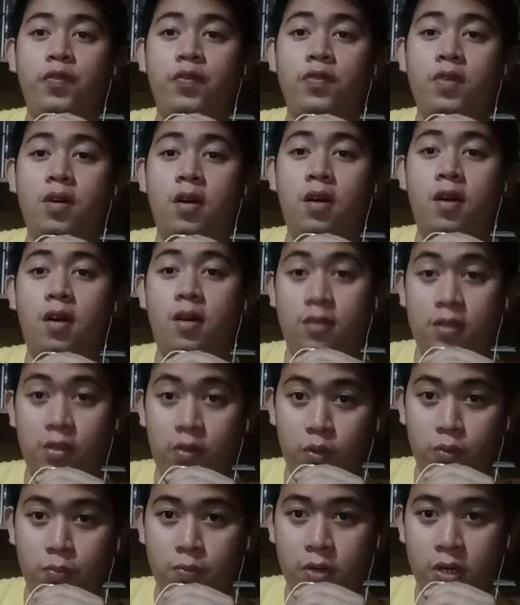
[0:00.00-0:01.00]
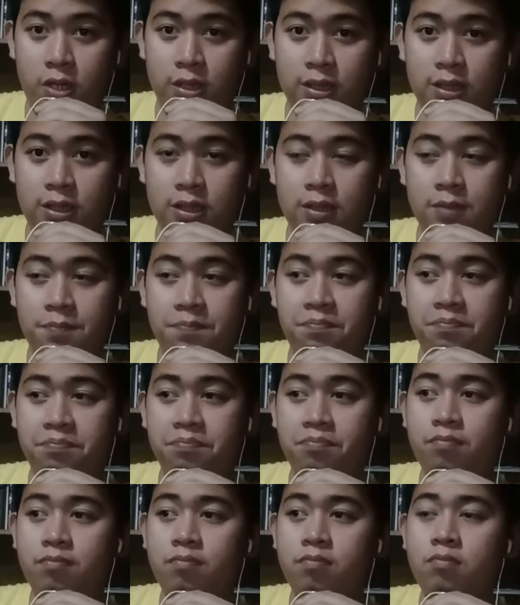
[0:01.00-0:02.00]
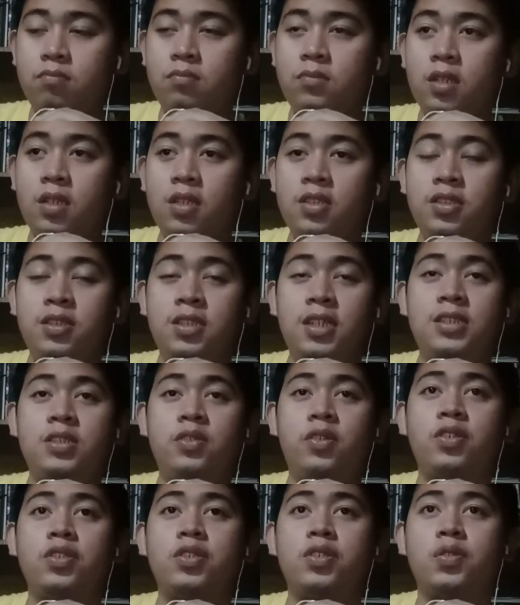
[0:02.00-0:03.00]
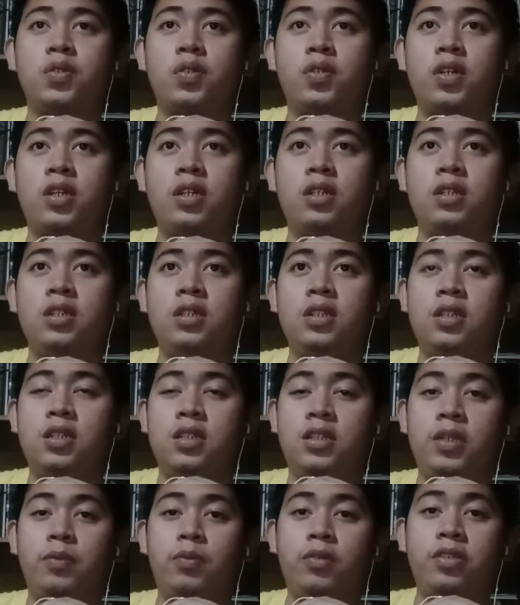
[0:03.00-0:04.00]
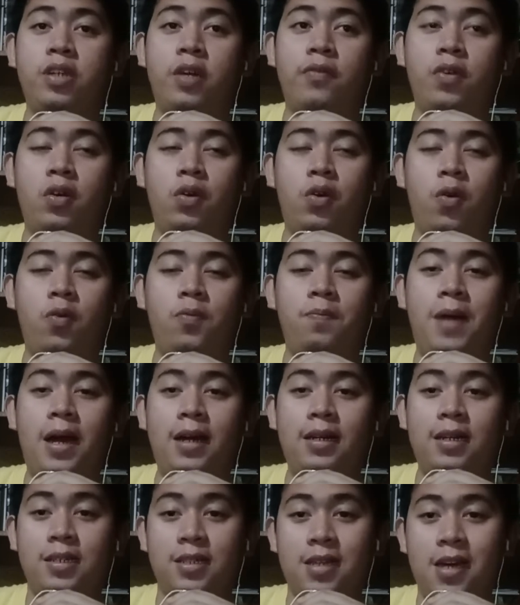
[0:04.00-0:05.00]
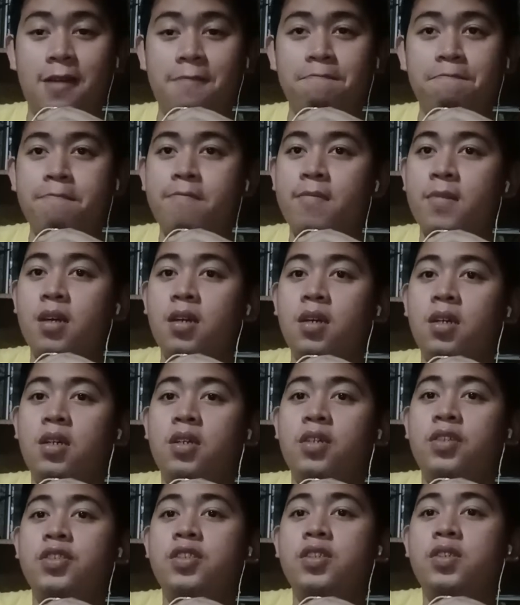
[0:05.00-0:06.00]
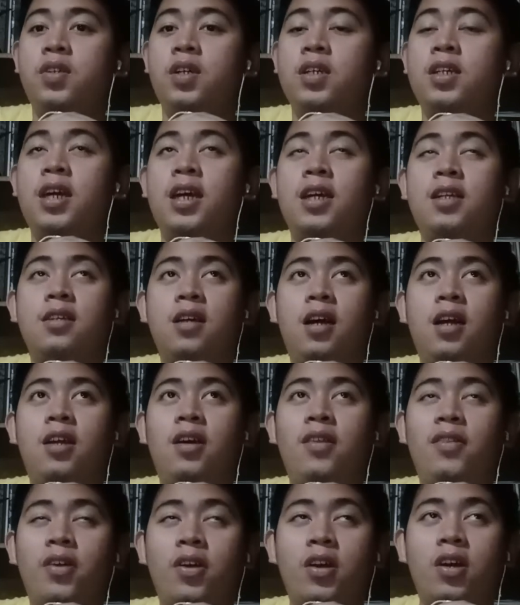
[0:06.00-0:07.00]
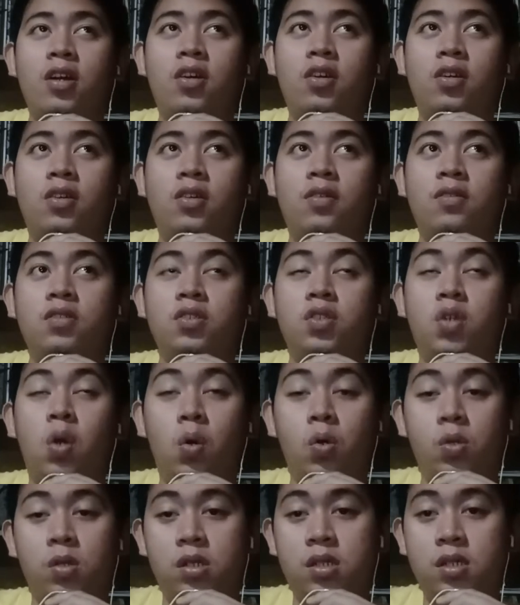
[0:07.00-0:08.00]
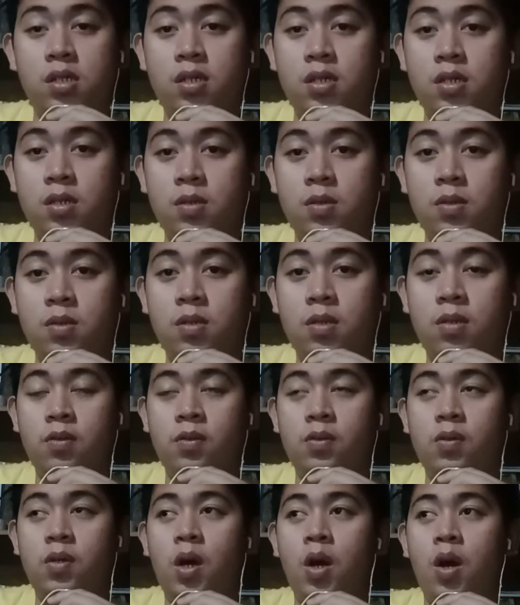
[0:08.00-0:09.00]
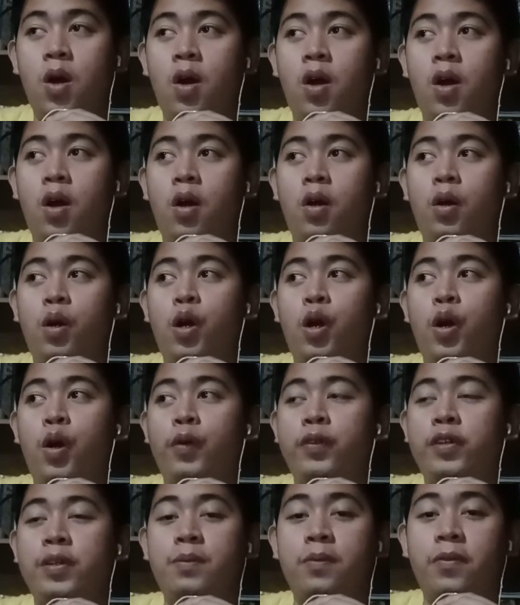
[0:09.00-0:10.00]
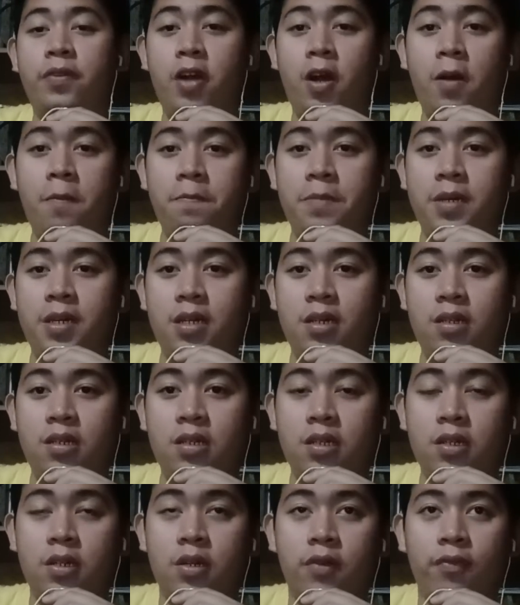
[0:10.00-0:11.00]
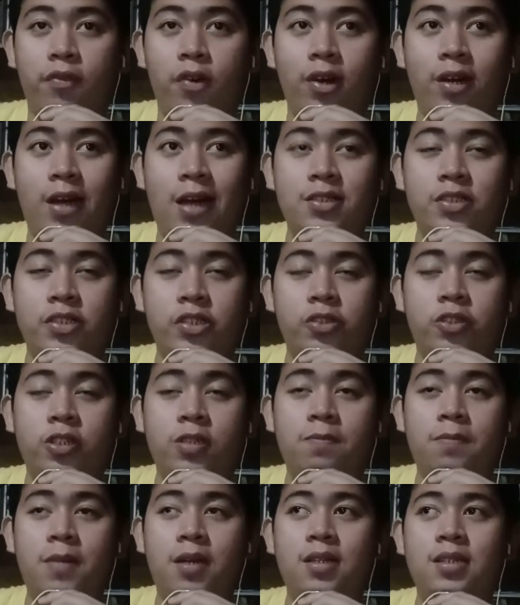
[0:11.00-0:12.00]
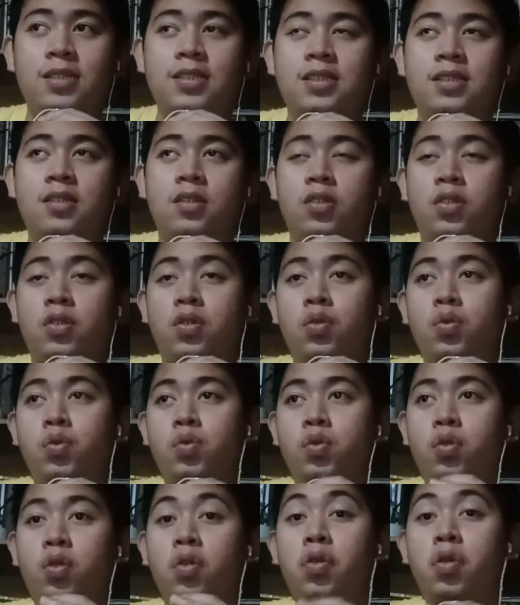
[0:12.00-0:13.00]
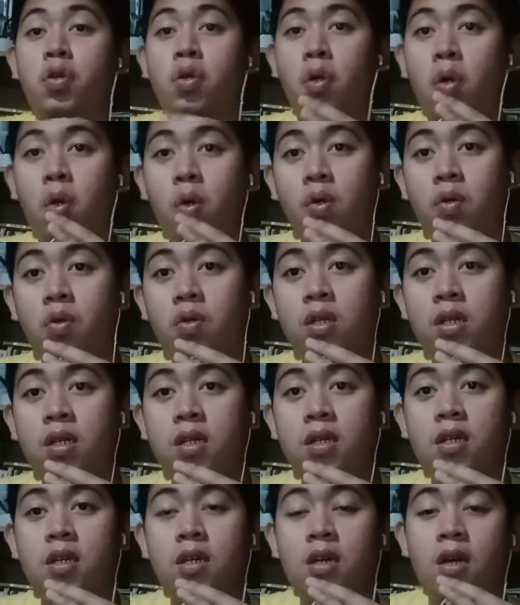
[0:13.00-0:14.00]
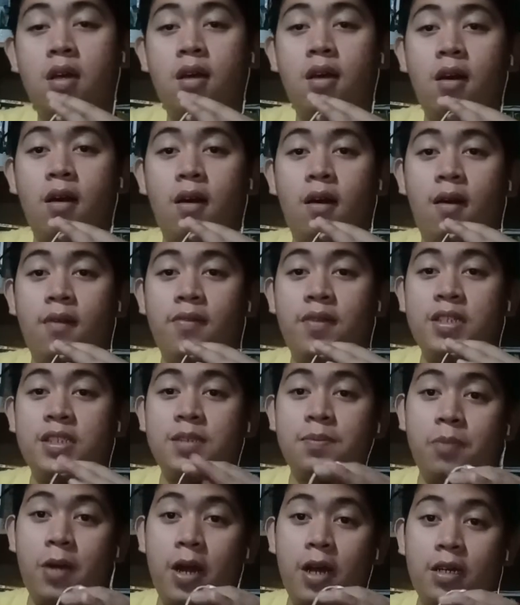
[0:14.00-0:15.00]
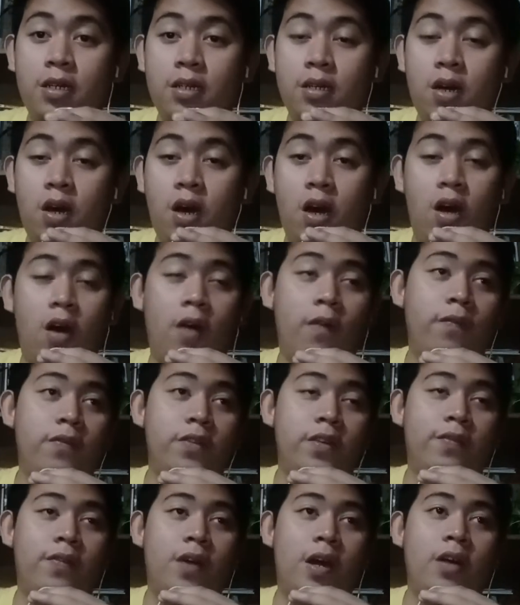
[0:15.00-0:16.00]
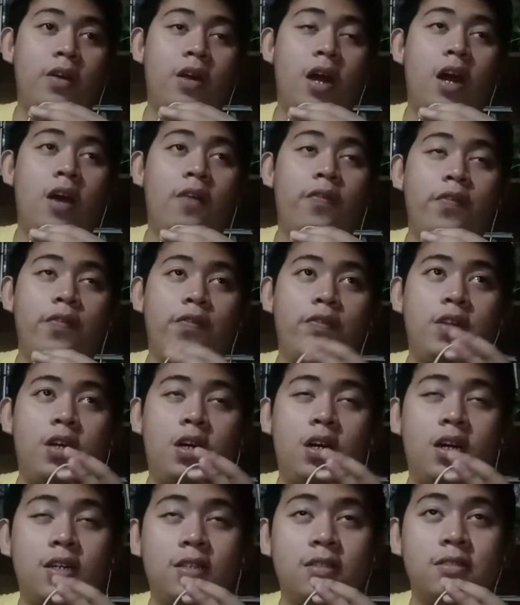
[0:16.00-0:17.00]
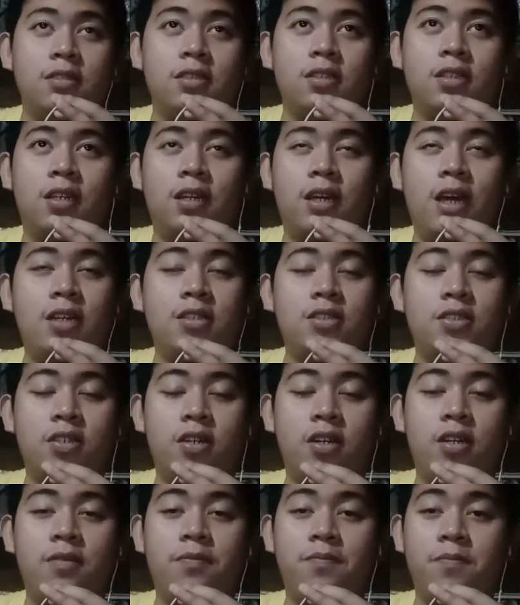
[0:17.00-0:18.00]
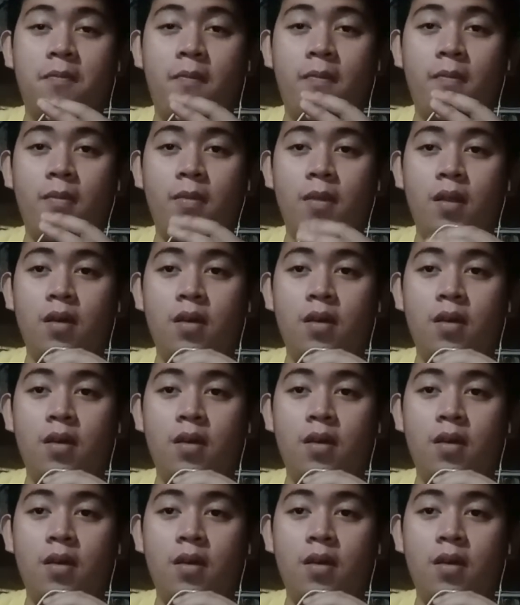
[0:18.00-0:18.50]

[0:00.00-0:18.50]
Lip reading: just to ensure they will never grow back again. So again, another goal of chemotherapy for cancer treatment is to control the spread of the cancer cancer. So